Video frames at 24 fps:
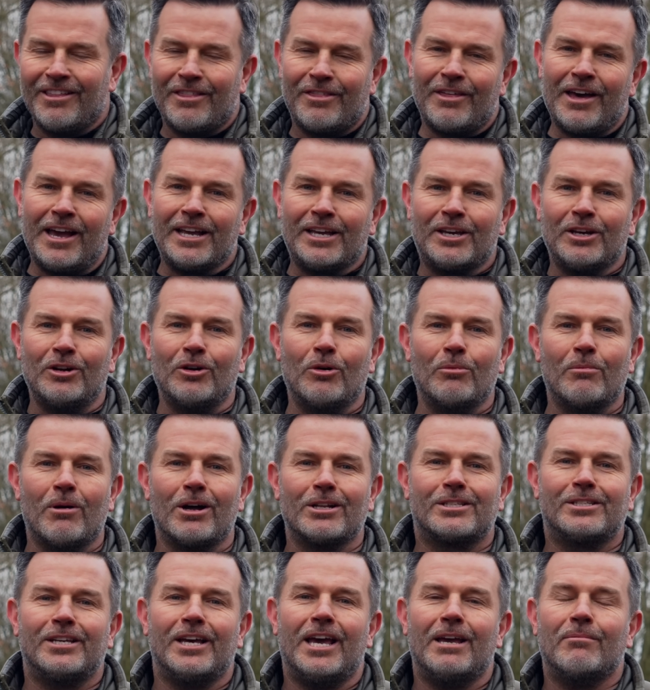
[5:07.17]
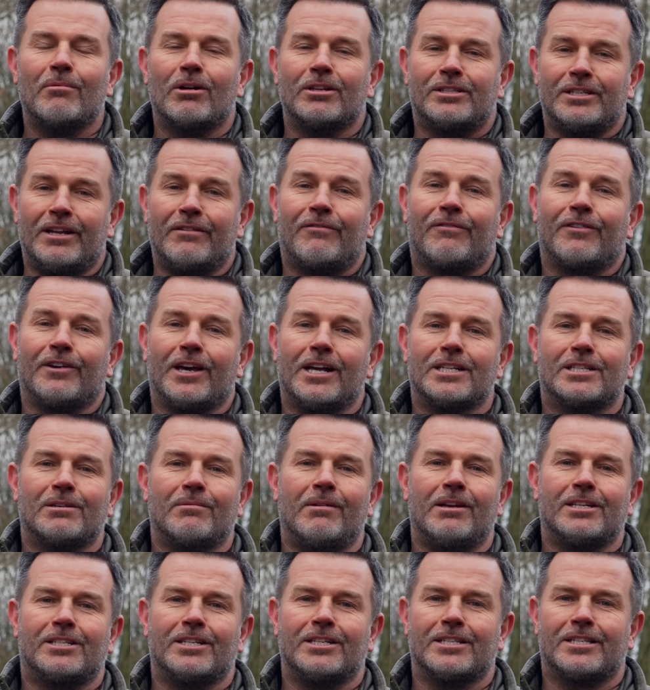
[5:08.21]
Thanking all my team. I did forget to
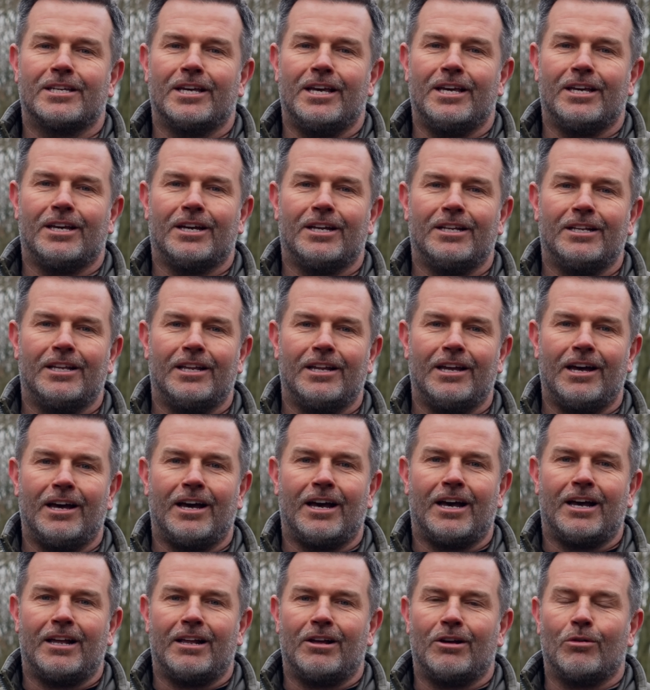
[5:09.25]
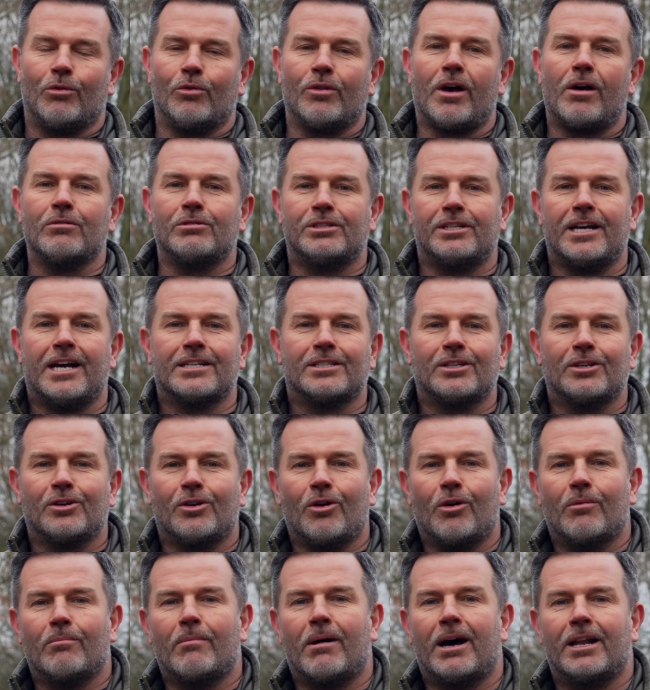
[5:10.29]
mention Tegan. Although she hasn't
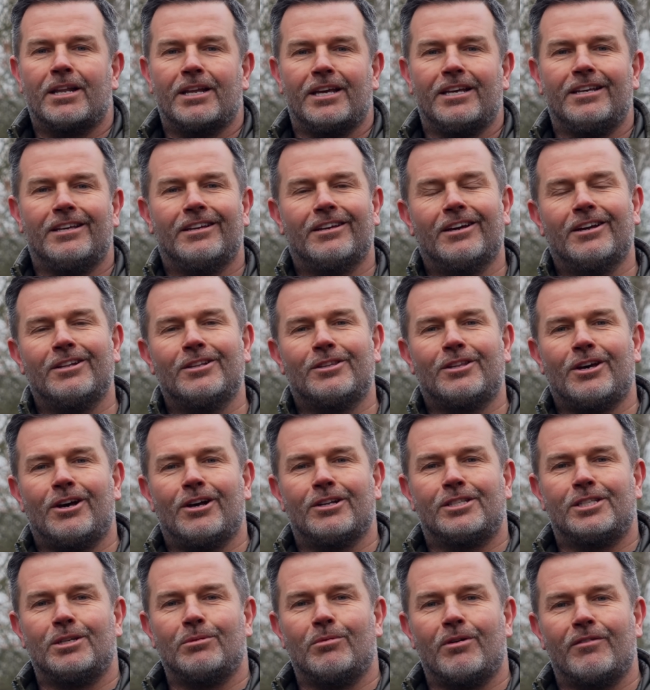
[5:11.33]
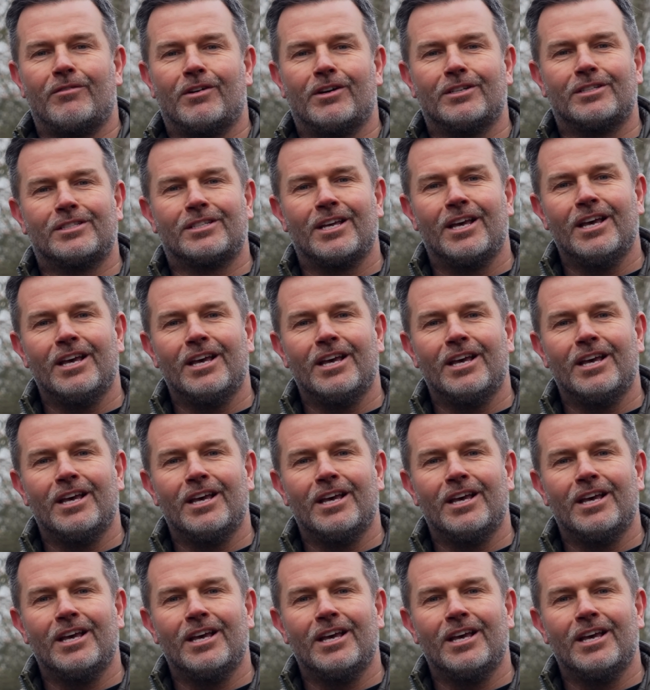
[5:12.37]
got muddy and dirty with us,